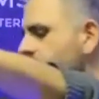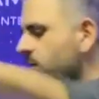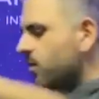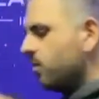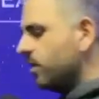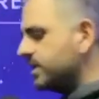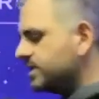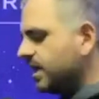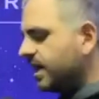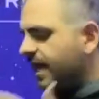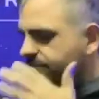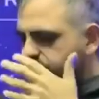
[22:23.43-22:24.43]
What does
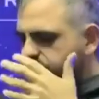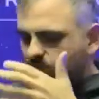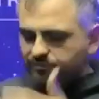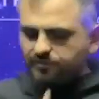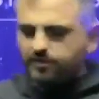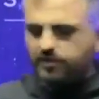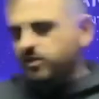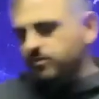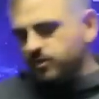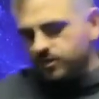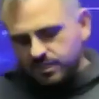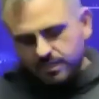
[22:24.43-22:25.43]
God have in store for the
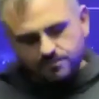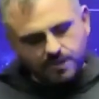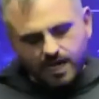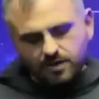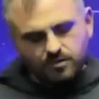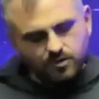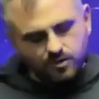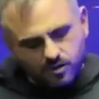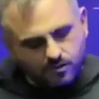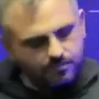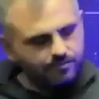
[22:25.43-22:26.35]
community? I don't know.